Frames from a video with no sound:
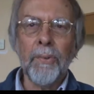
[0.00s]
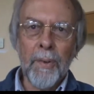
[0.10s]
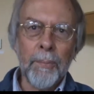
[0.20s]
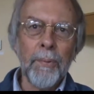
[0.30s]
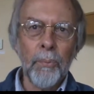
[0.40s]

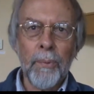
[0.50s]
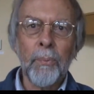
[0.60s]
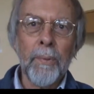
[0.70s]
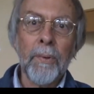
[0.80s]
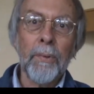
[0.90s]
deepened
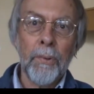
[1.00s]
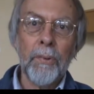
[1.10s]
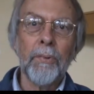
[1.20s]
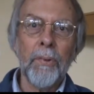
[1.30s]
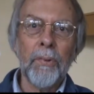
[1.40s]
when one
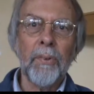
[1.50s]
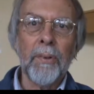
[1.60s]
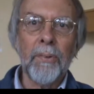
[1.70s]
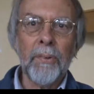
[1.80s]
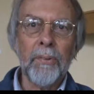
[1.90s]
turns to the
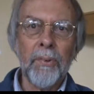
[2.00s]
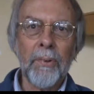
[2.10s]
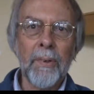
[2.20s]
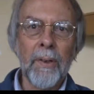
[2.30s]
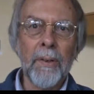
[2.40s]
sidereal
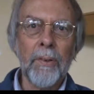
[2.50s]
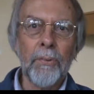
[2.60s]
zodiac